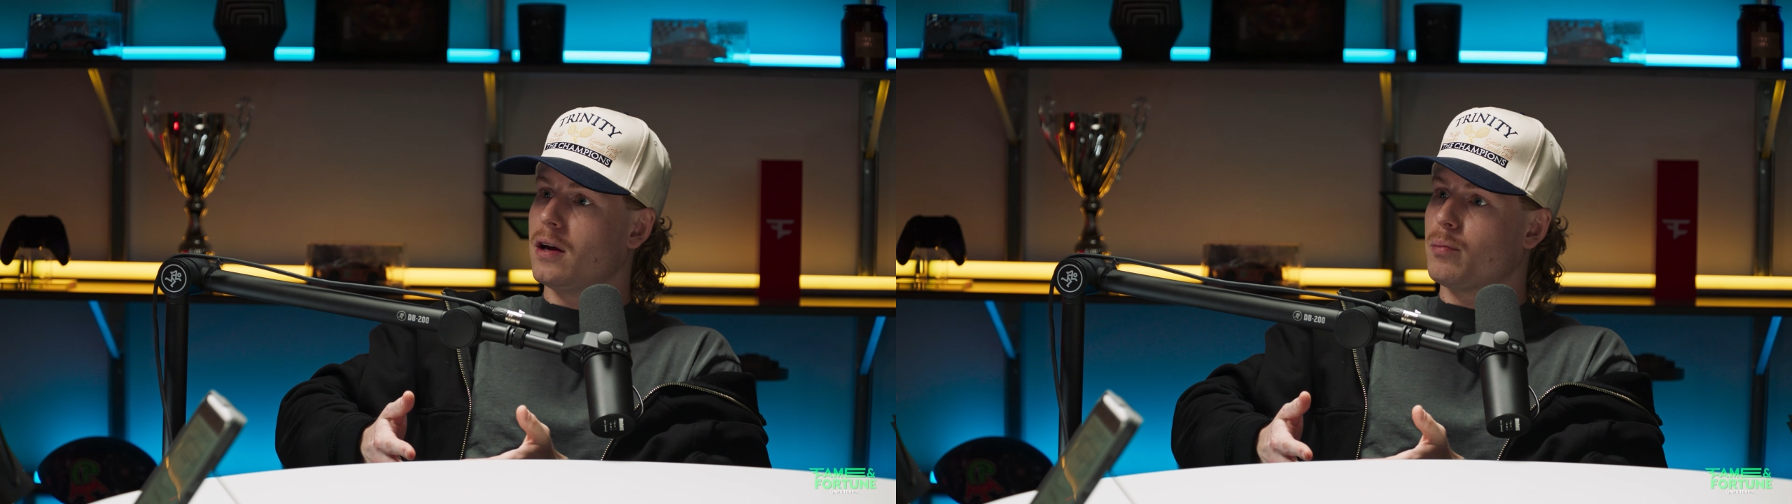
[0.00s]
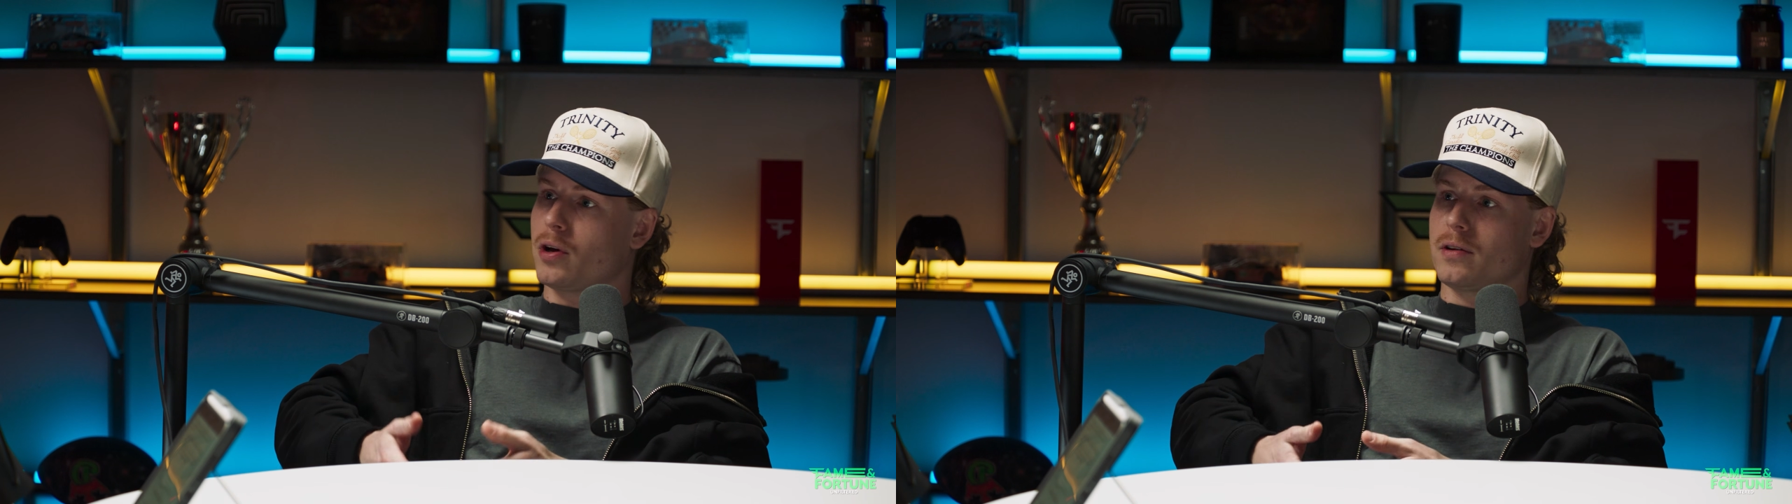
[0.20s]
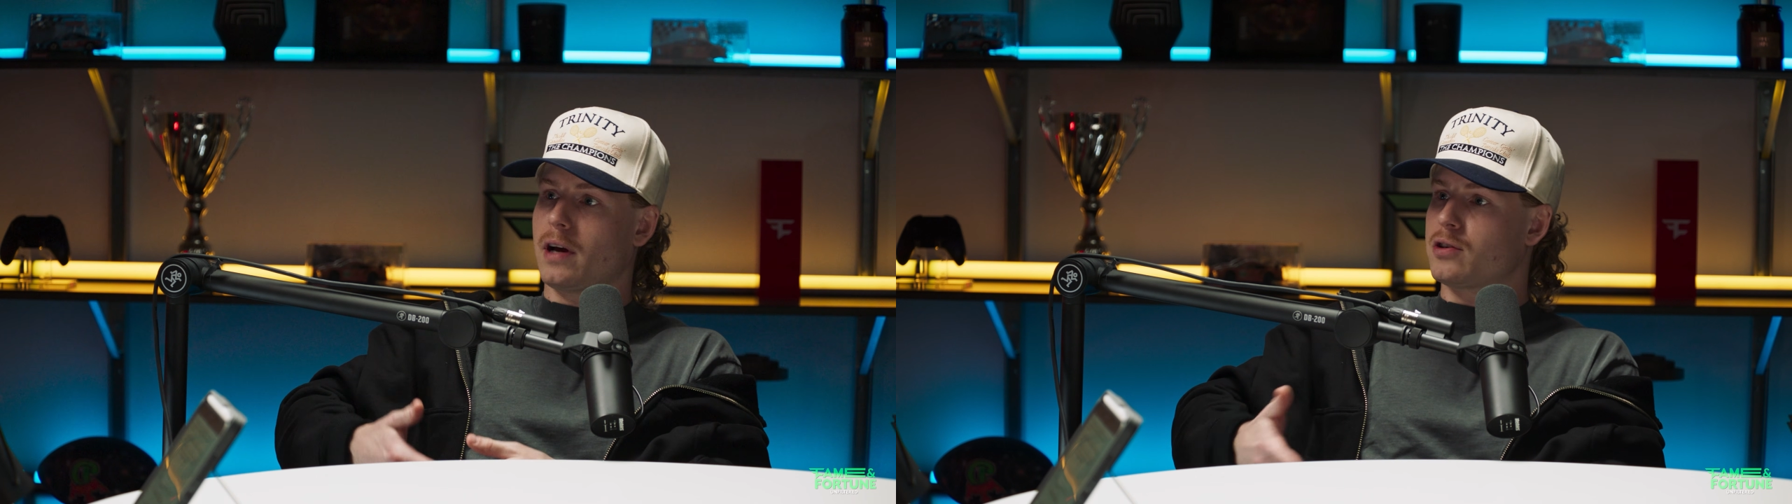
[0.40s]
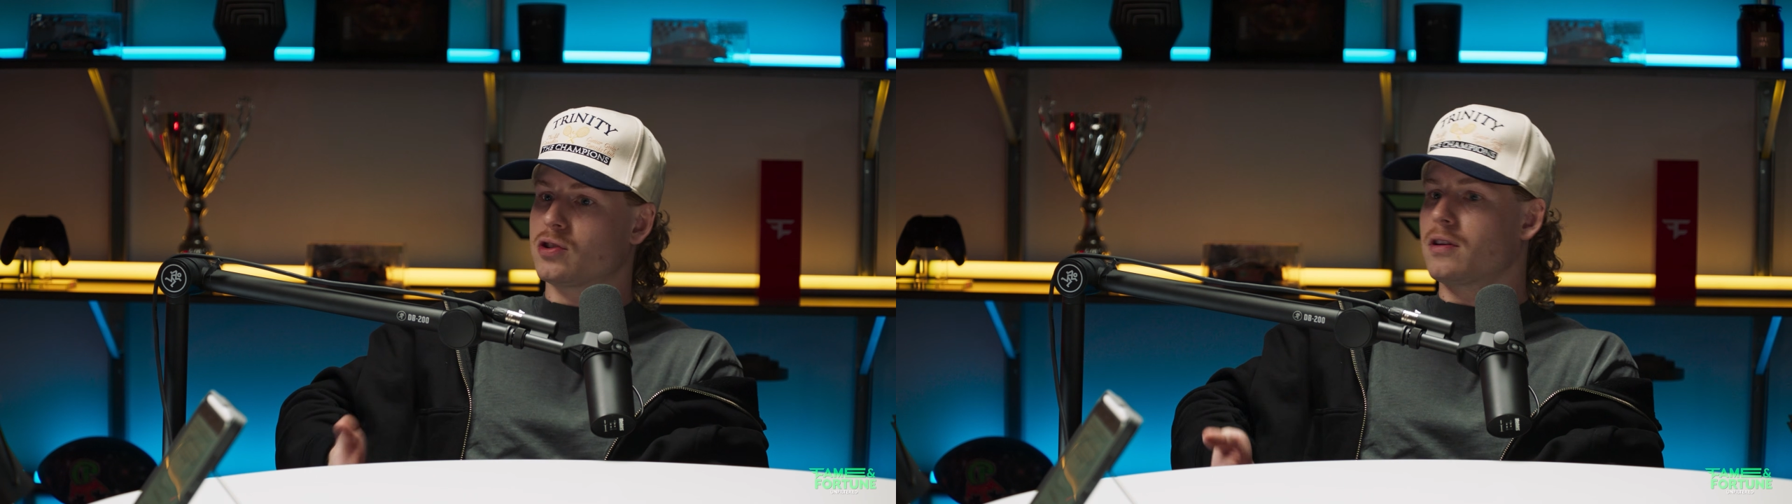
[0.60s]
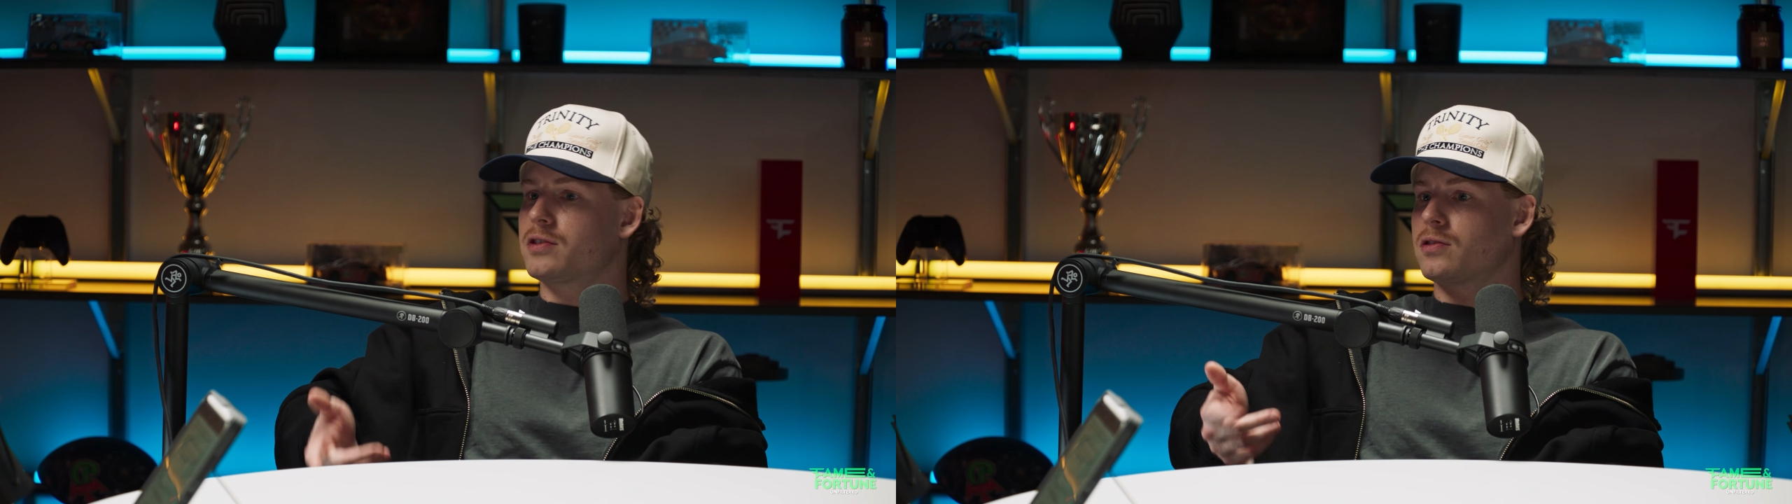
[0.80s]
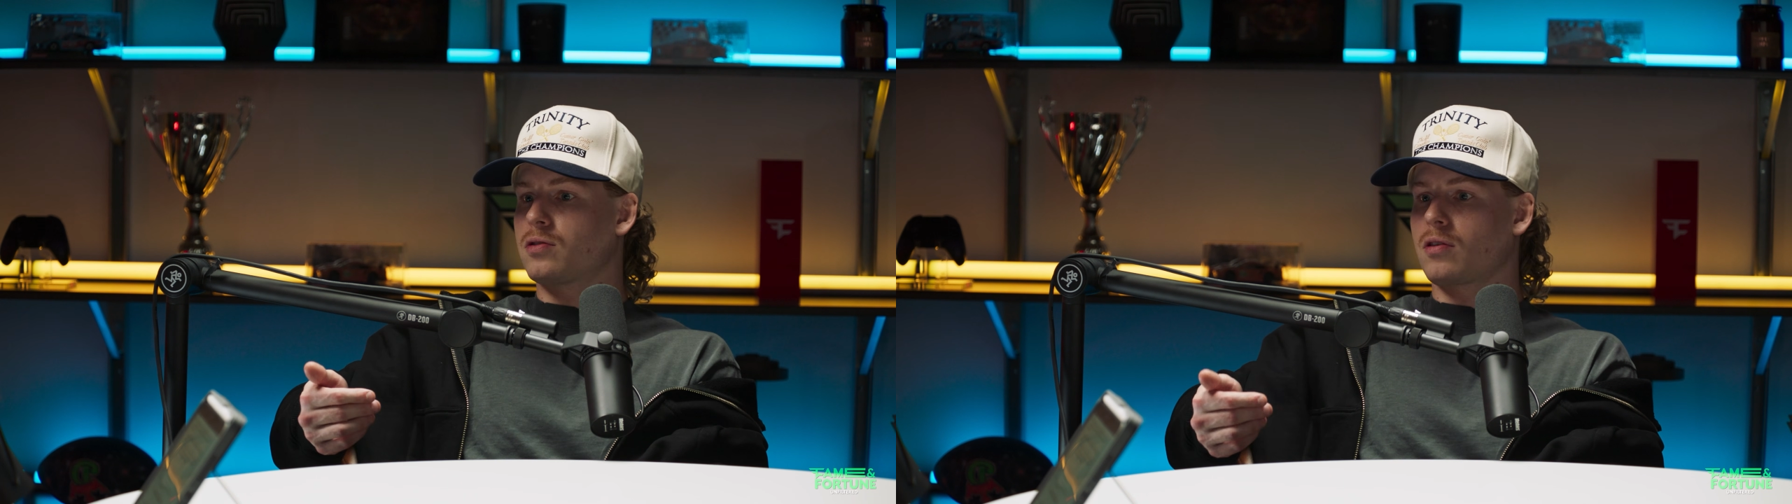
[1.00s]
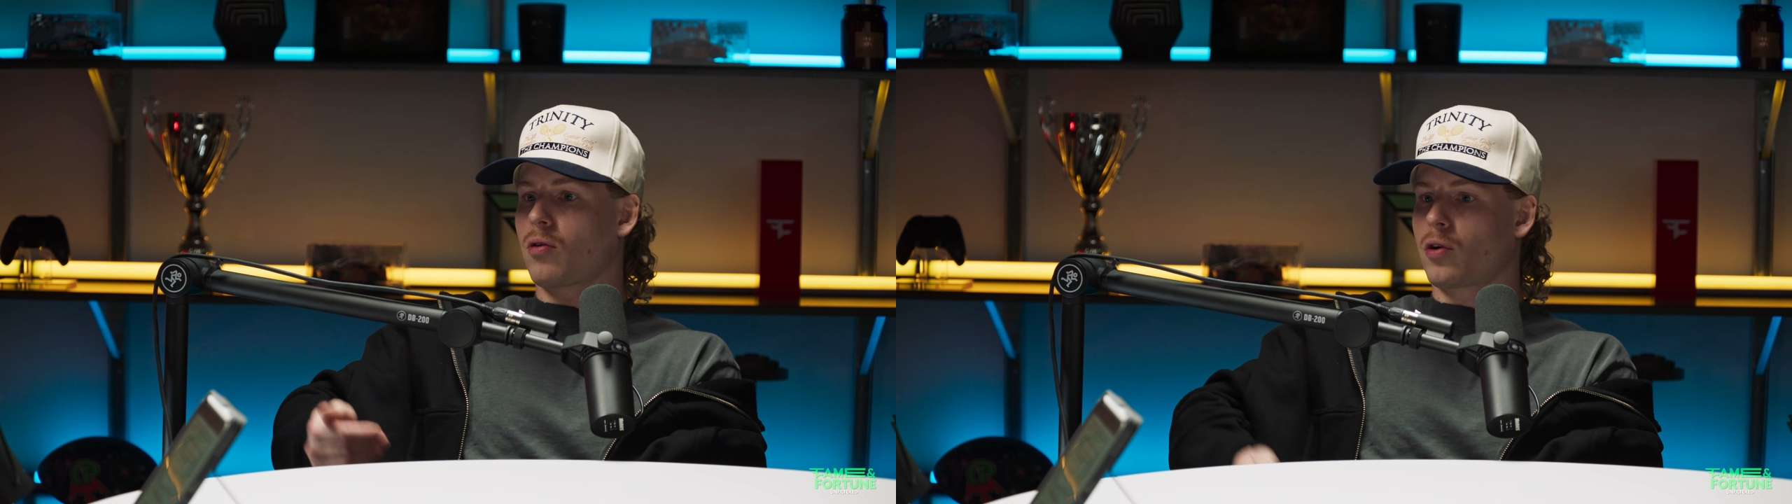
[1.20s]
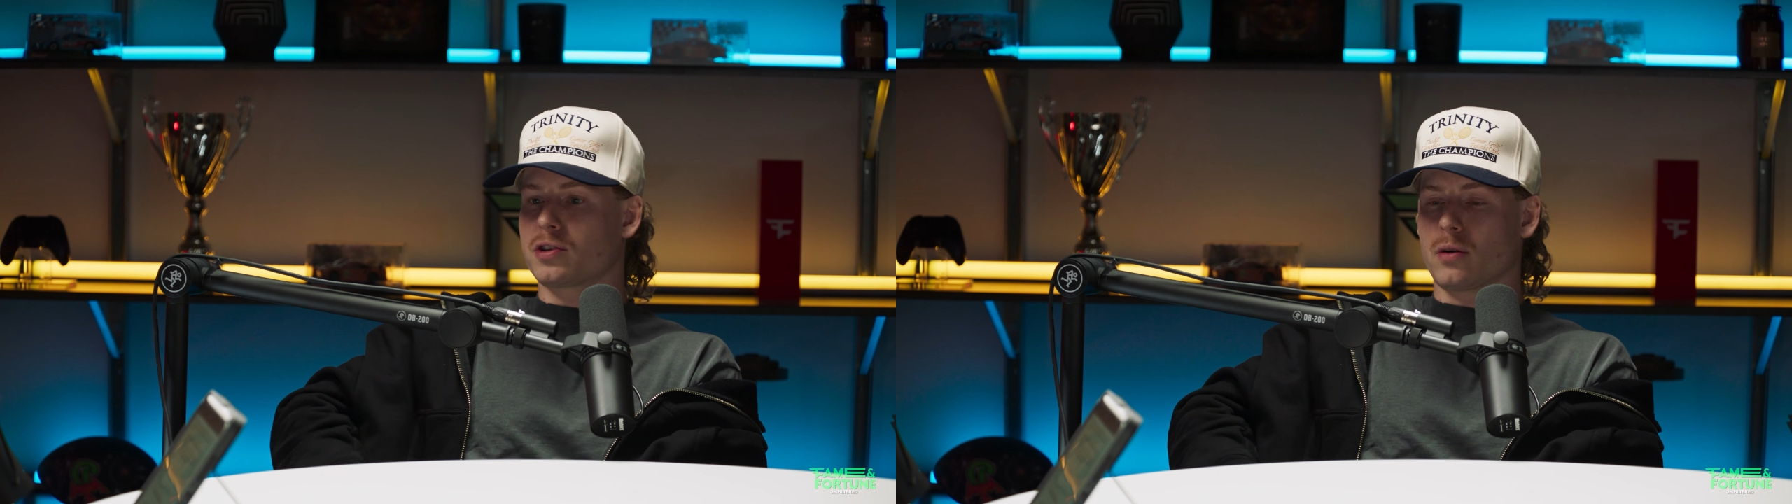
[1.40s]
But I just listened to the
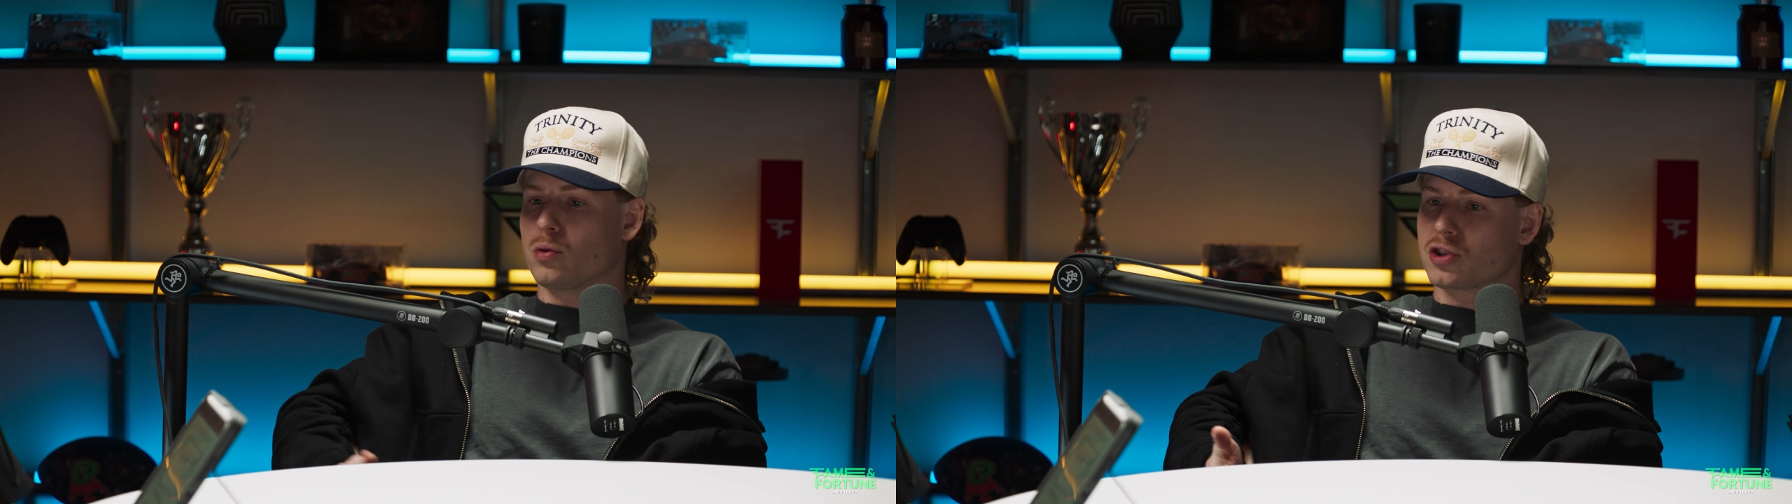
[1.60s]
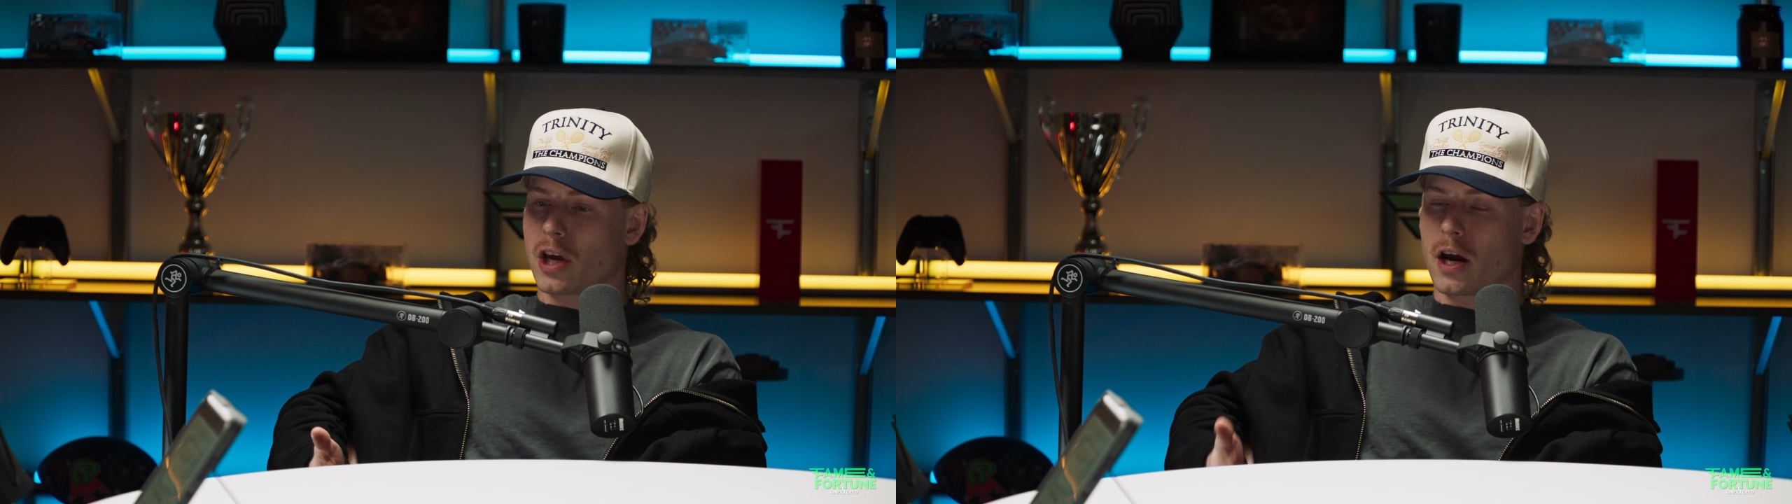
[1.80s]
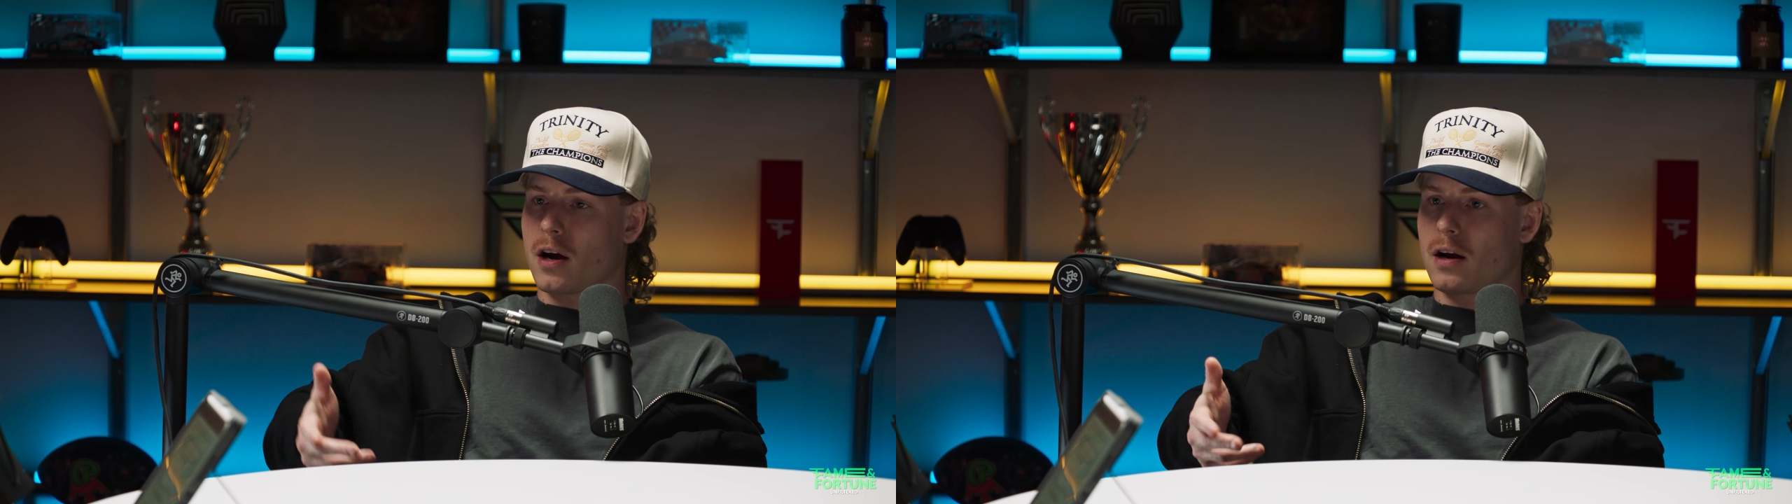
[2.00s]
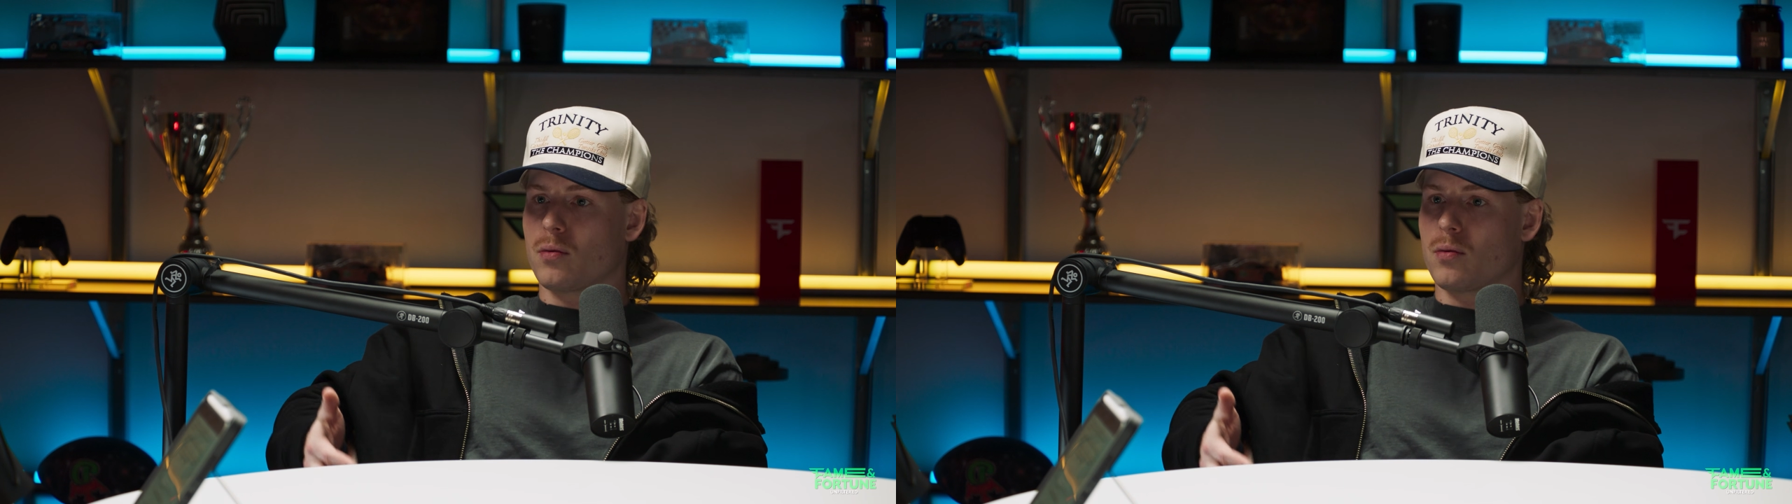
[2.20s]
lawyers. I was scared.